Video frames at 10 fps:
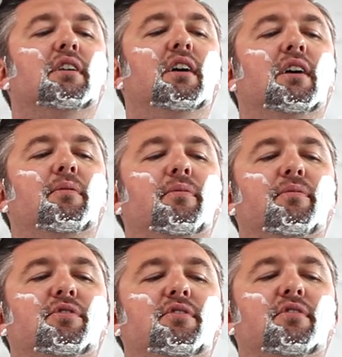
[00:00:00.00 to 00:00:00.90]
I'm
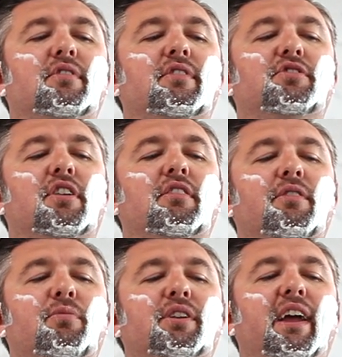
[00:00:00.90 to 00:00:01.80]
struggling
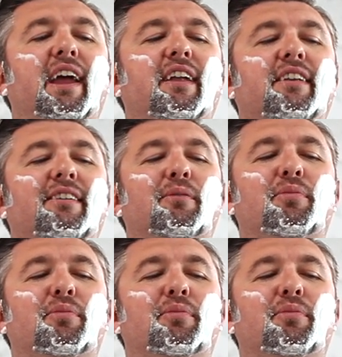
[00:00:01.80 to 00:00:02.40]
with what hand to